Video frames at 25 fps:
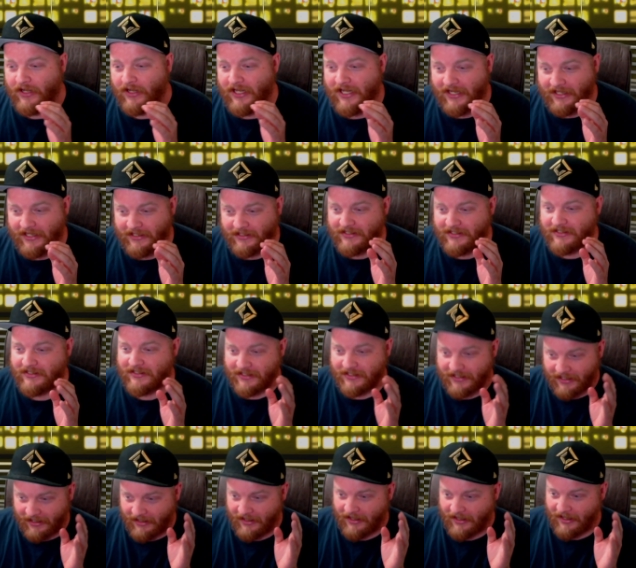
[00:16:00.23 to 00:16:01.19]
it's,
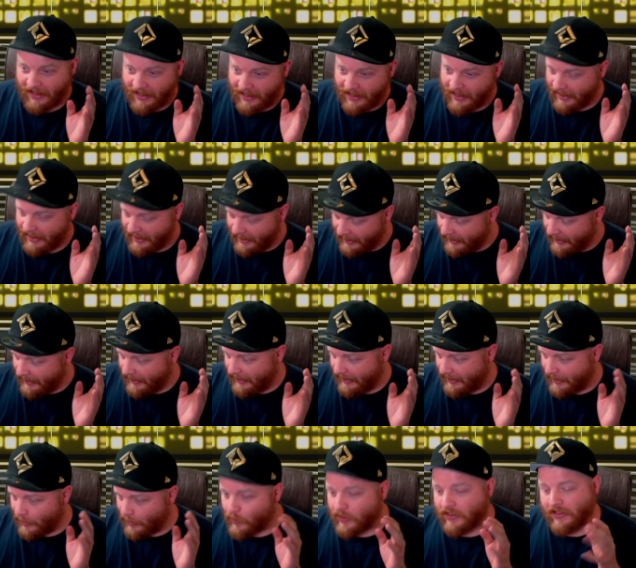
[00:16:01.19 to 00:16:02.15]

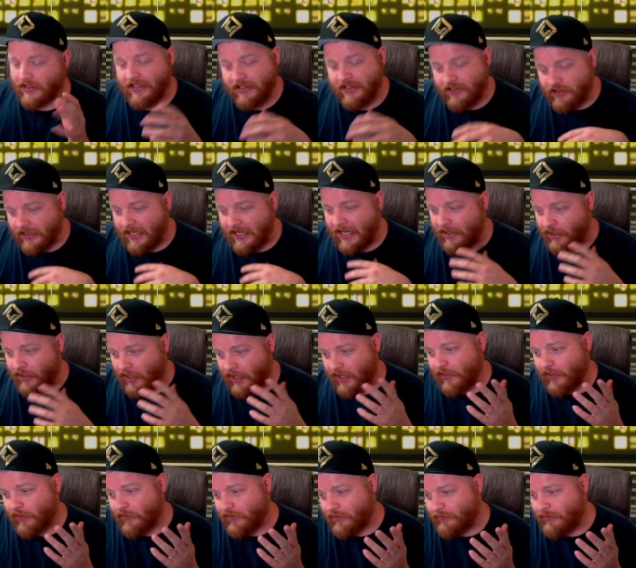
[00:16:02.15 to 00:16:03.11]
or at least you can't
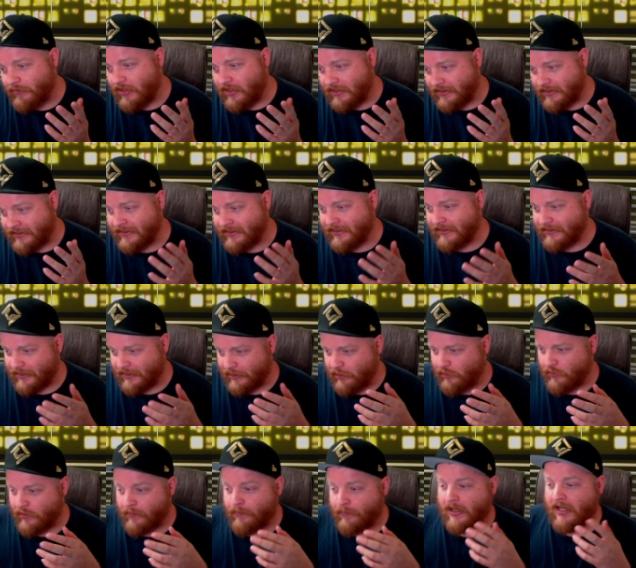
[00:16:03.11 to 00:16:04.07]
auto the bosses.
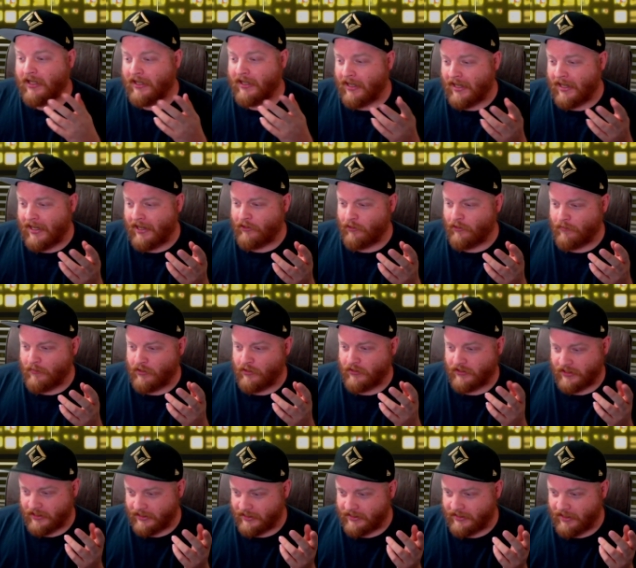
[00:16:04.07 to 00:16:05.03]
You can probably auto most
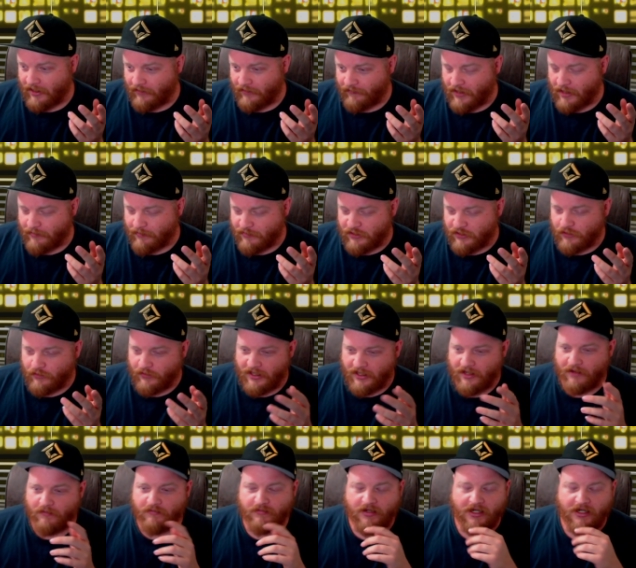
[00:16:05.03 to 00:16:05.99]
of the stuff up to
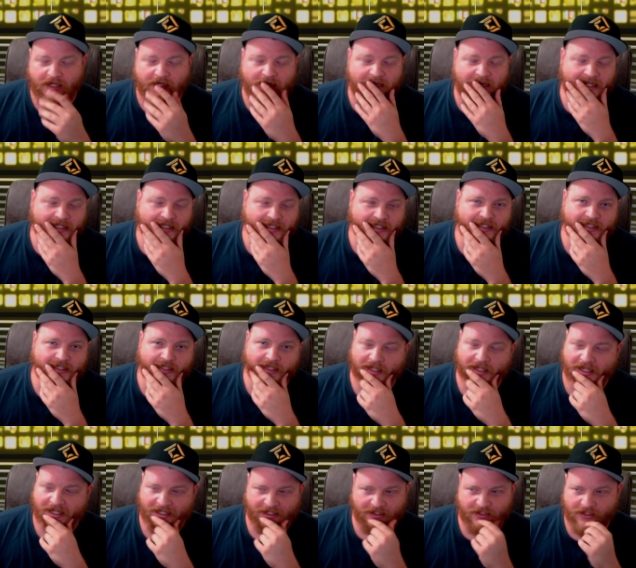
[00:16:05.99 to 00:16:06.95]
them, but it's
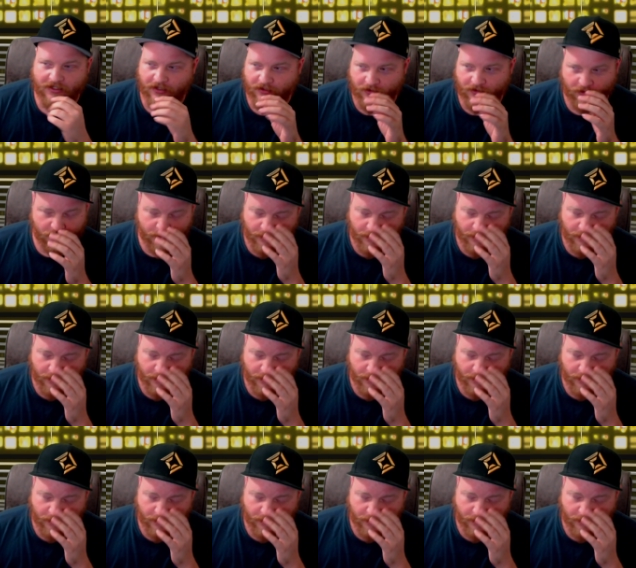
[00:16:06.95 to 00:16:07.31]
those